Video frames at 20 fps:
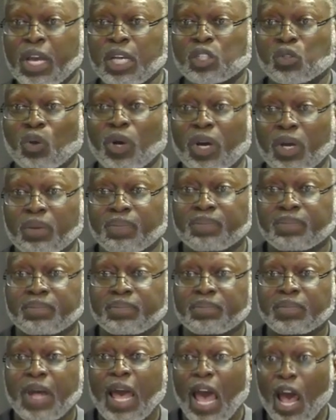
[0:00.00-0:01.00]
Guess what?
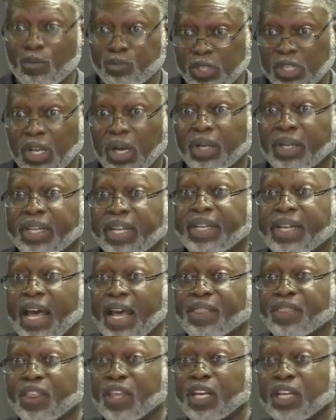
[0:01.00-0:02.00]
Absalom did
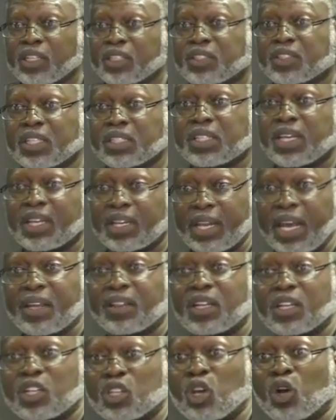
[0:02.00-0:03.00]
that thing, just like
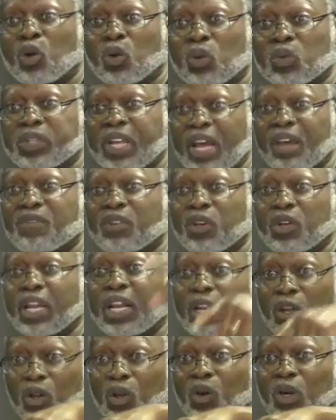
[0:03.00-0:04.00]
Nathan told David
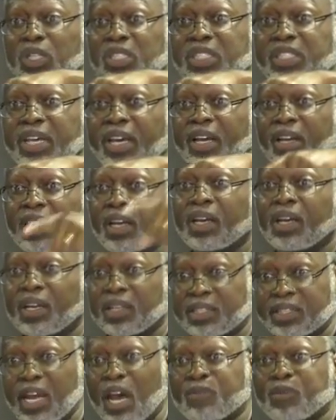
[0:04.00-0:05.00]
that the Lord said
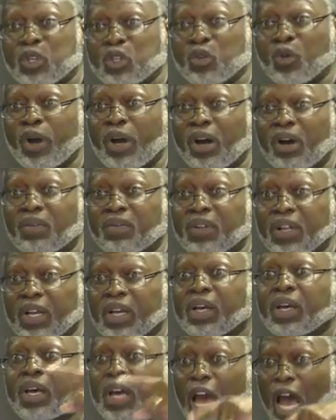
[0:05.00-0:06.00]
in chapter 12.
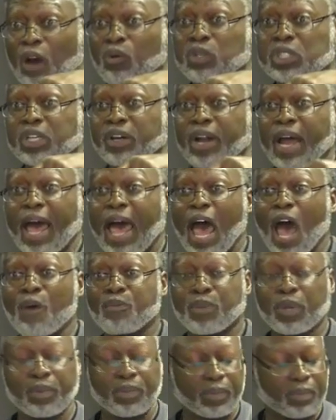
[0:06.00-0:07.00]
That was going to
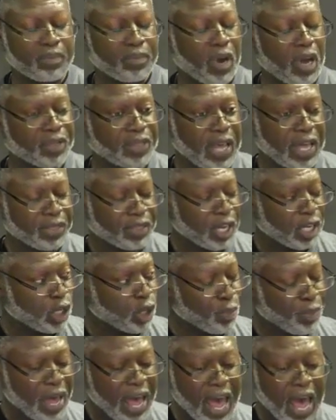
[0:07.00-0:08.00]
happen, yeah. right. that thing
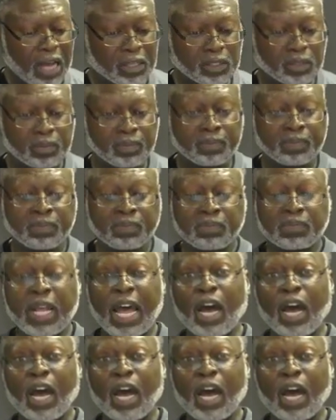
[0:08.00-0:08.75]
to pass. Mm -hmm.